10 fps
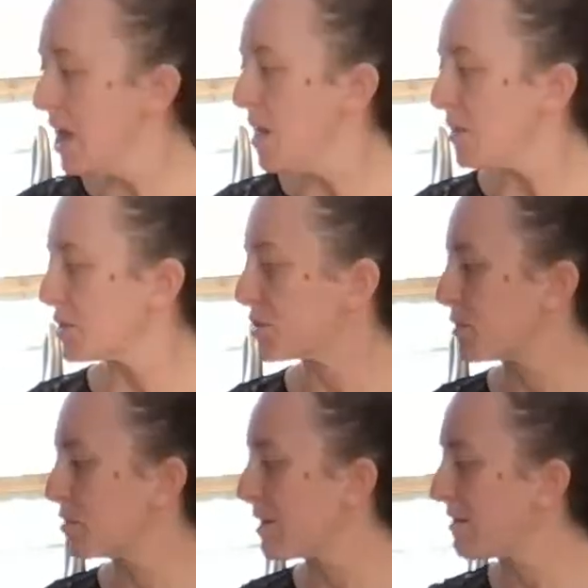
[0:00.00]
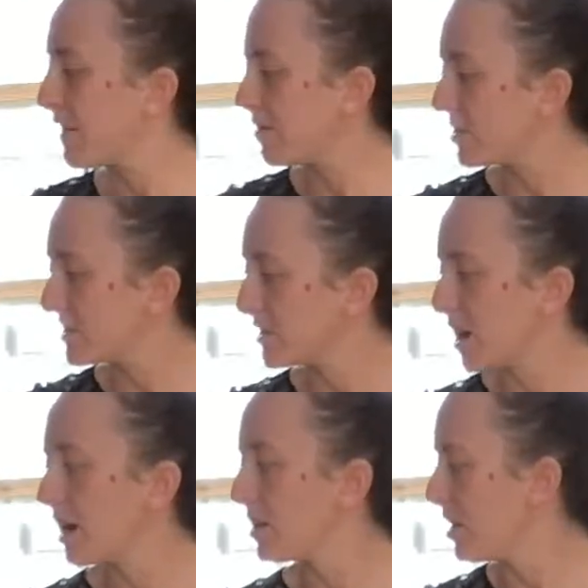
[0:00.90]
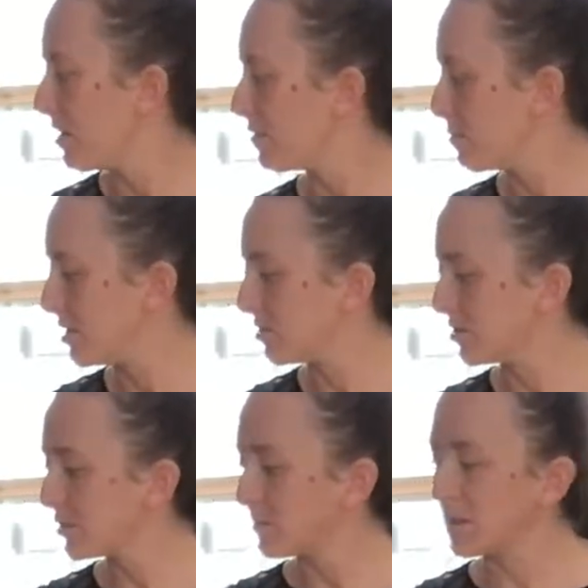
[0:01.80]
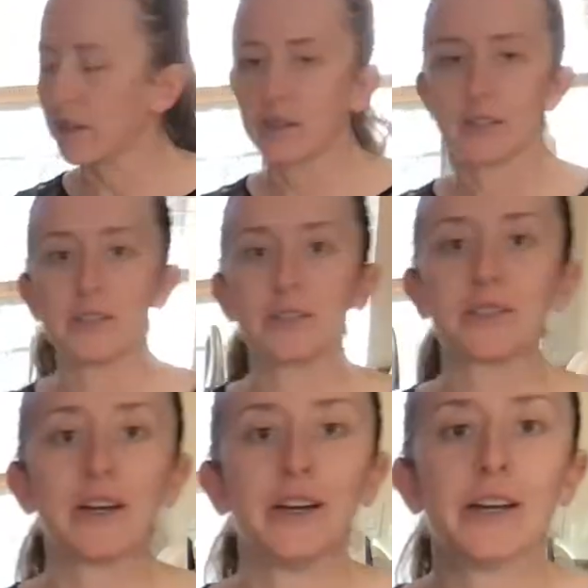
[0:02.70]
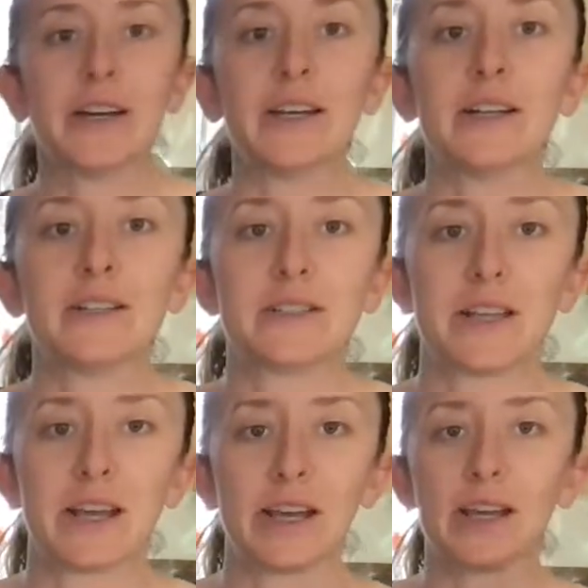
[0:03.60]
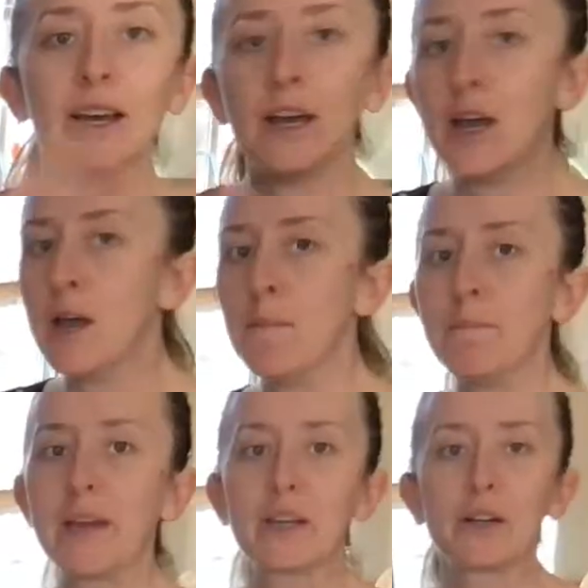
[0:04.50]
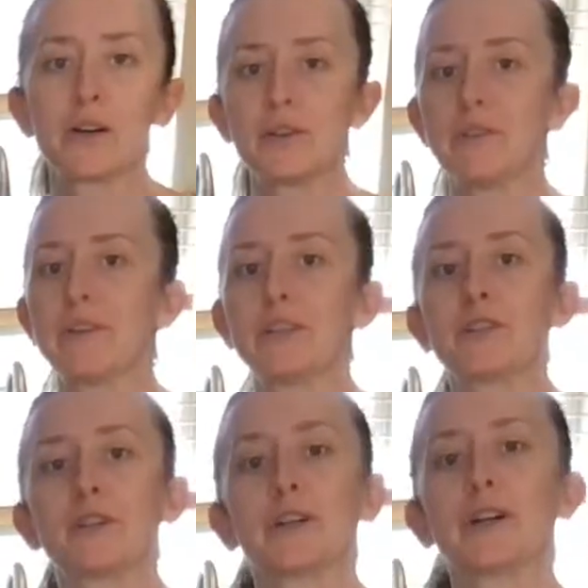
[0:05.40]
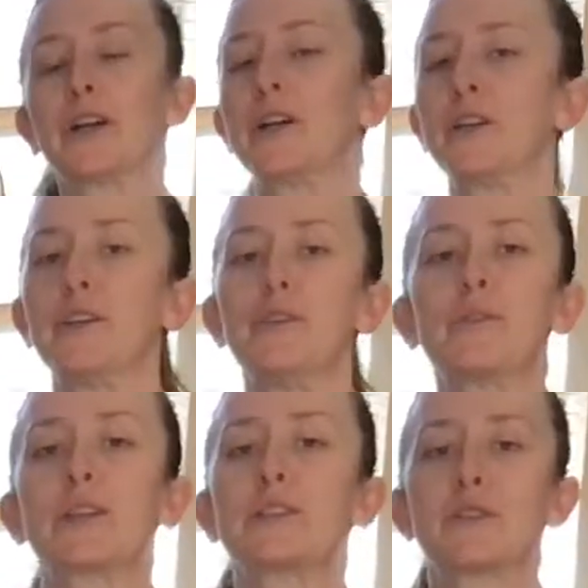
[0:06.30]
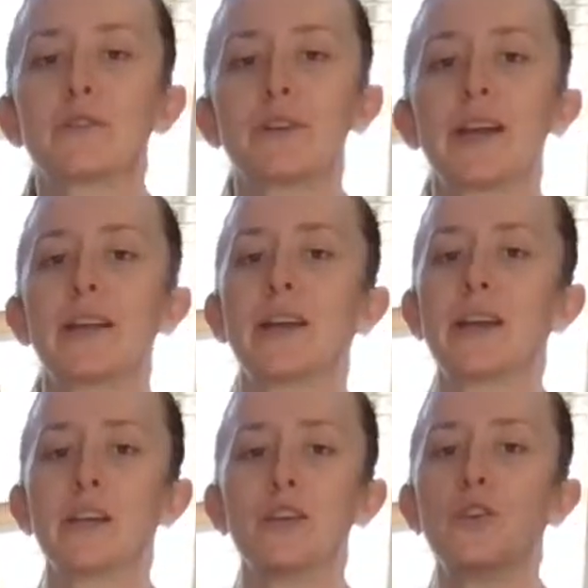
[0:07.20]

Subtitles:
This is one of my favorite style of meals because it is a pick your own adventure. You get to create it.